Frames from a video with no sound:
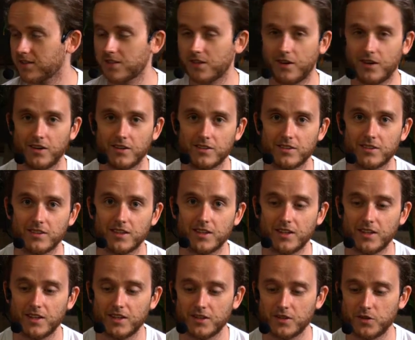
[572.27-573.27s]
on
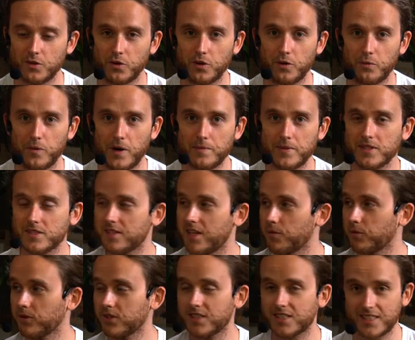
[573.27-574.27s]
your weapons, that will
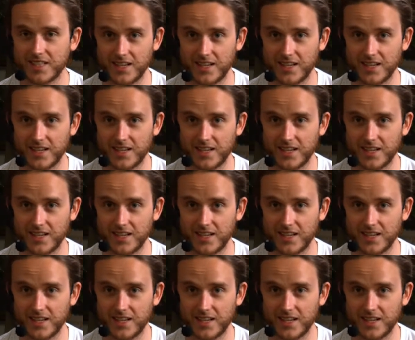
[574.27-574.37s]
stay.